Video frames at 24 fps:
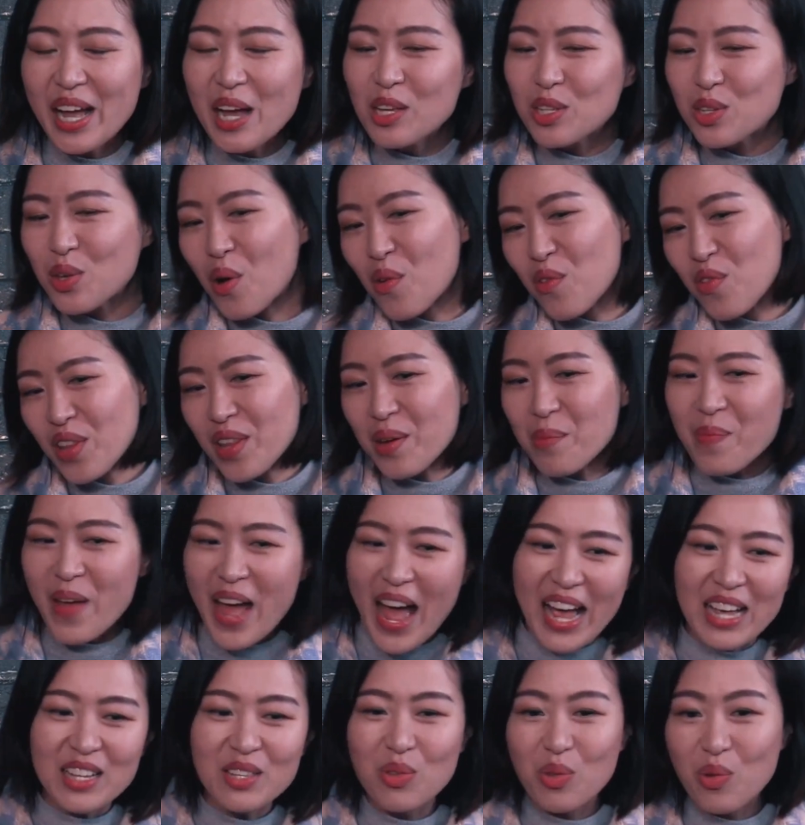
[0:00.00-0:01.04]
So for the
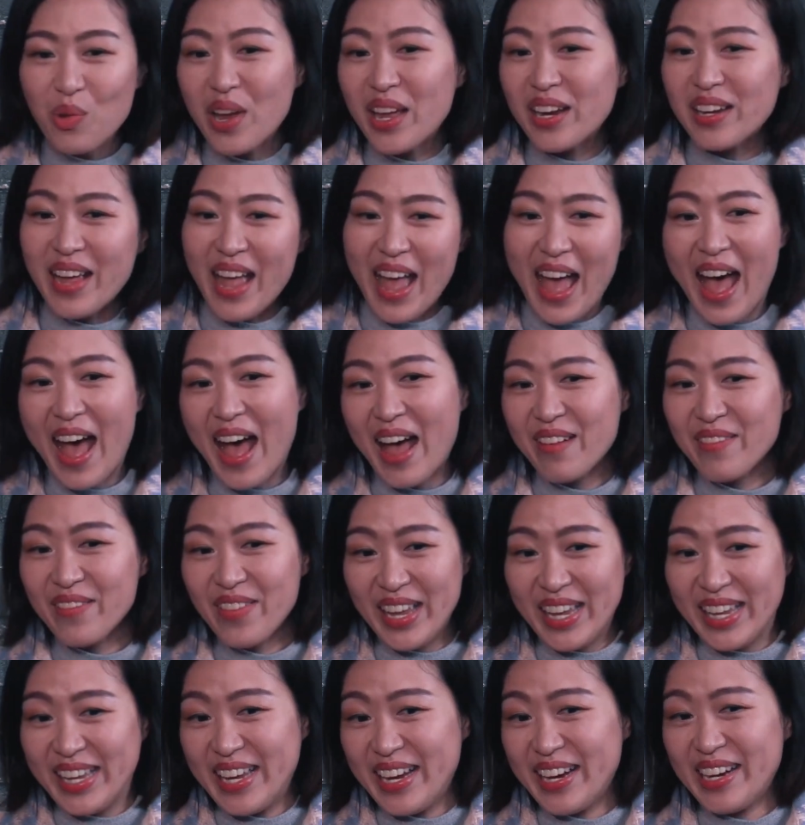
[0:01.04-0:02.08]
past
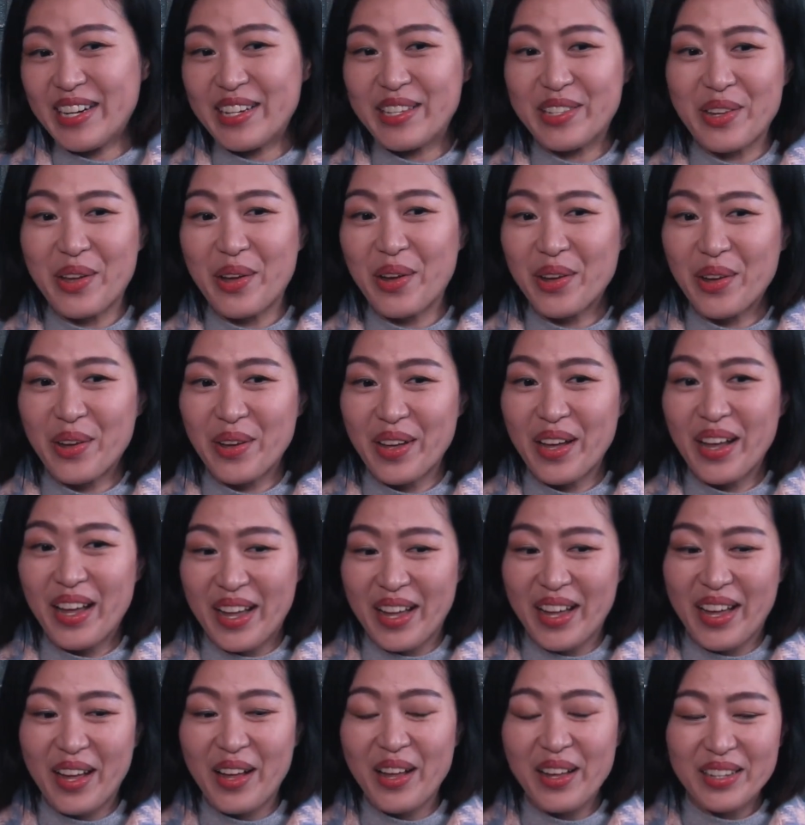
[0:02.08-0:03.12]
3.5 years,
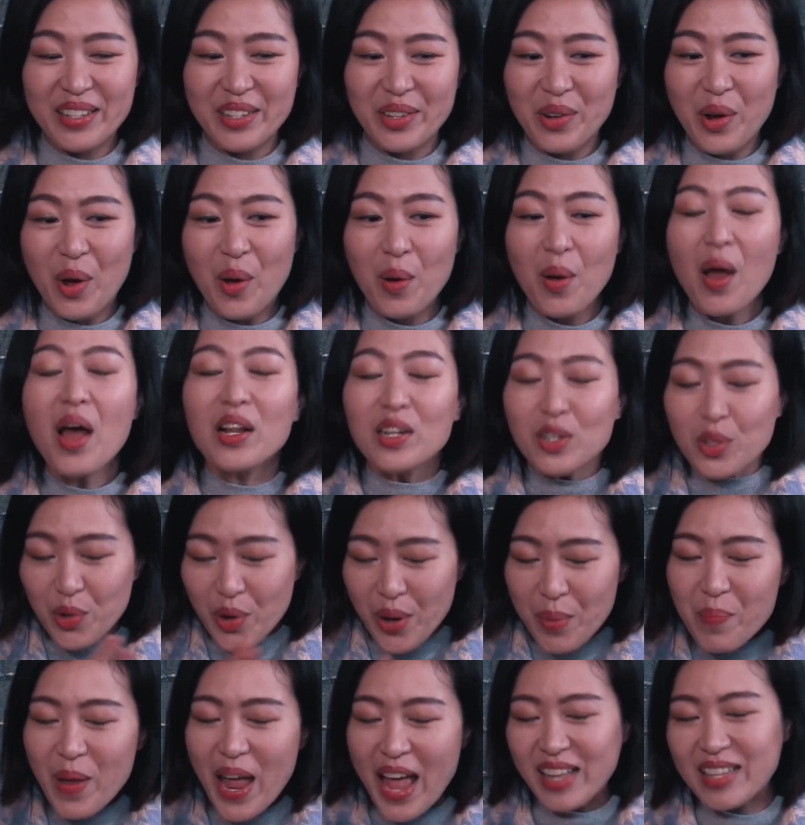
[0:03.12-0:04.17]

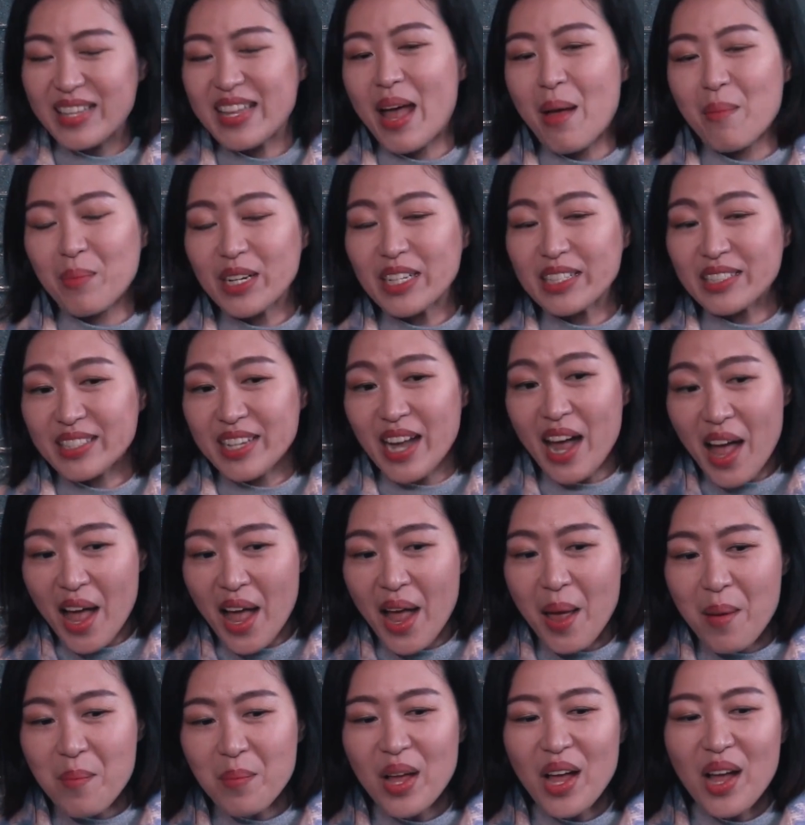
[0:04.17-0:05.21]
during pandemic
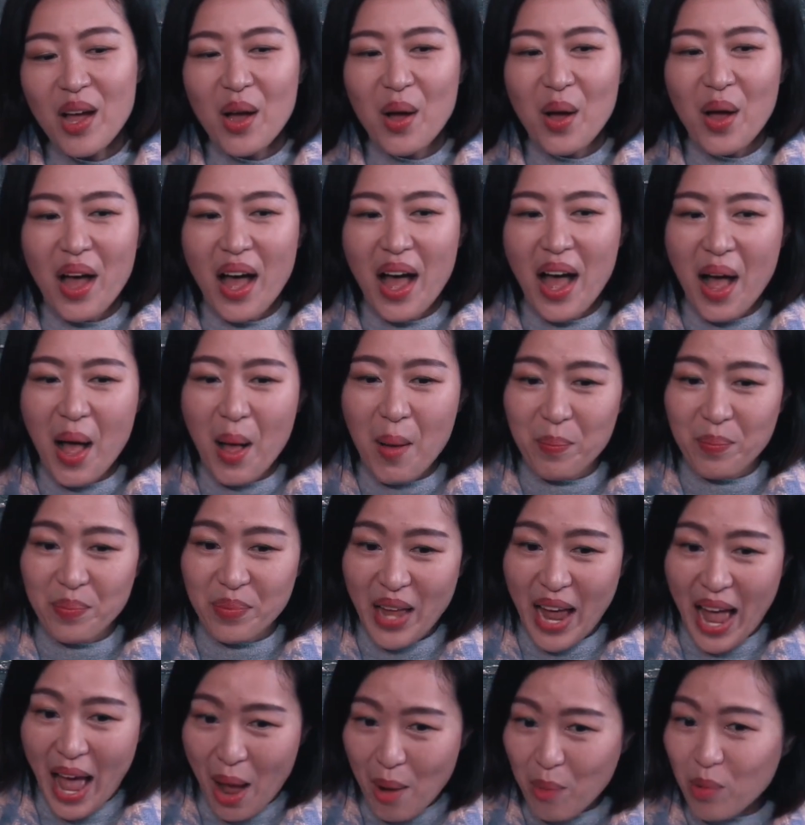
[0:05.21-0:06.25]
time,
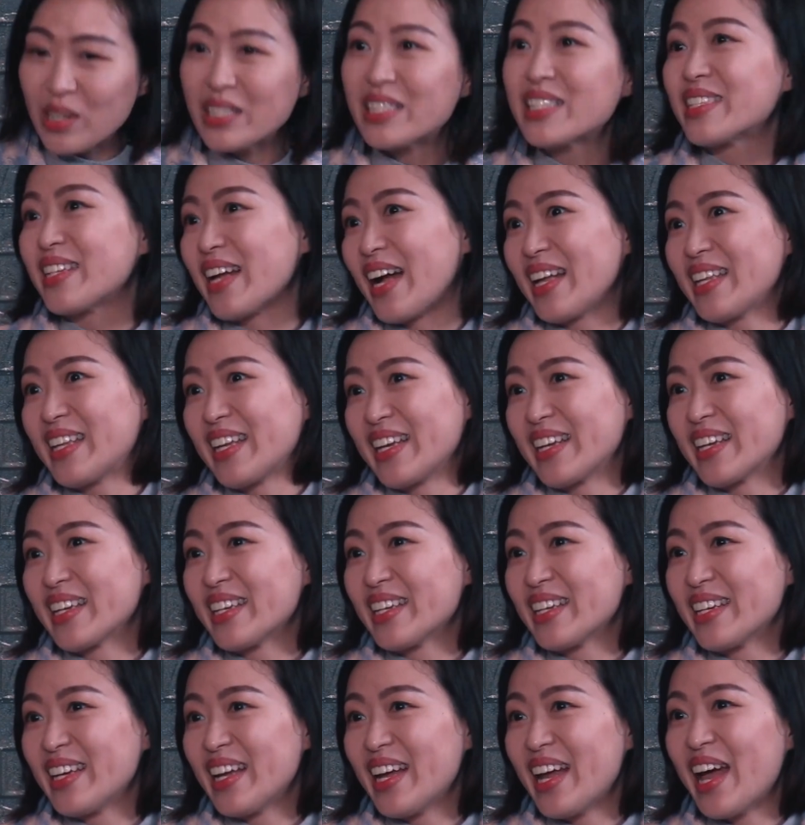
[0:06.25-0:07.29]
I was studying
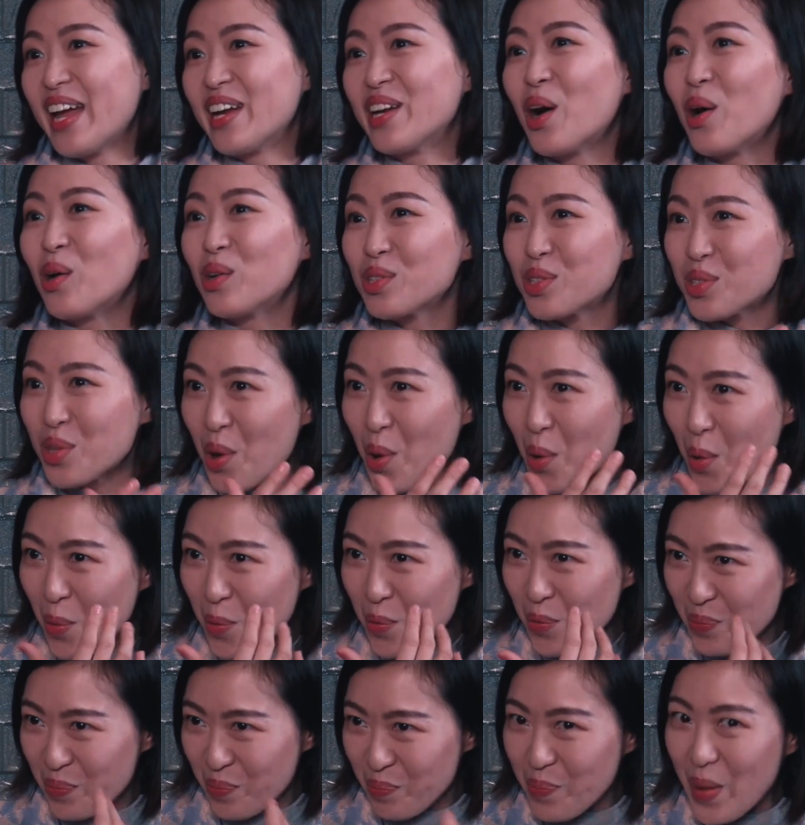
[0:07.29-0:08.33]
and
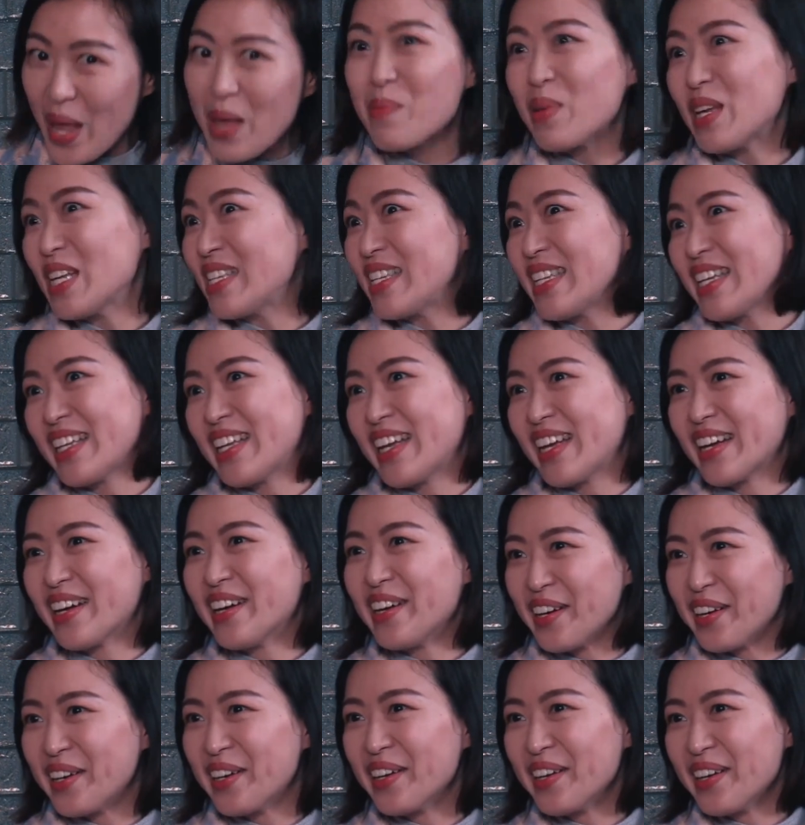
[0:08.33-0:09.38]
also babysitting
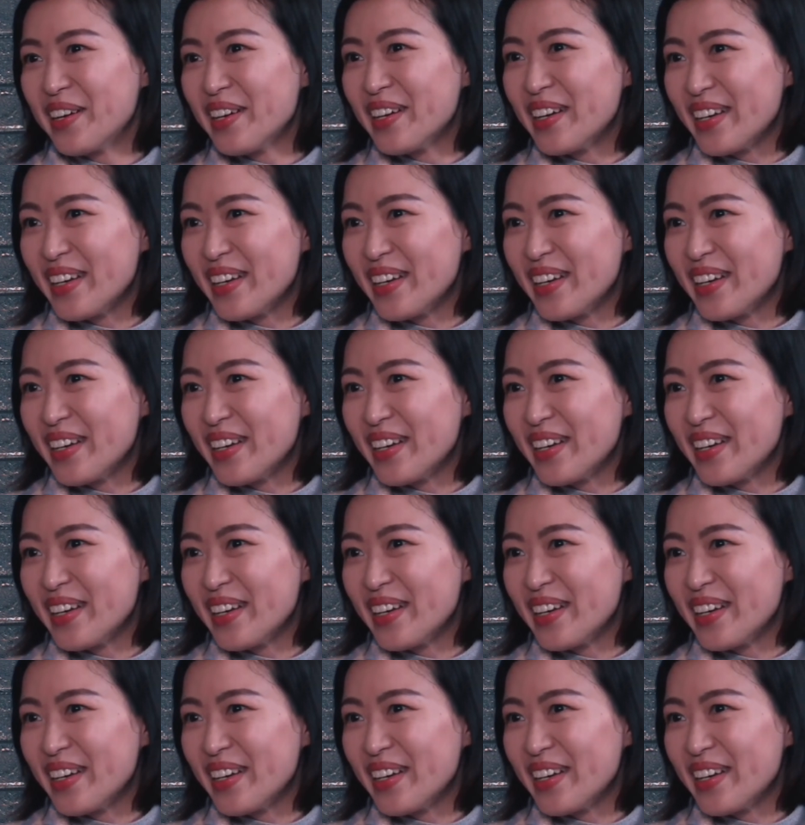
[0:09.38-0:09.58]
her.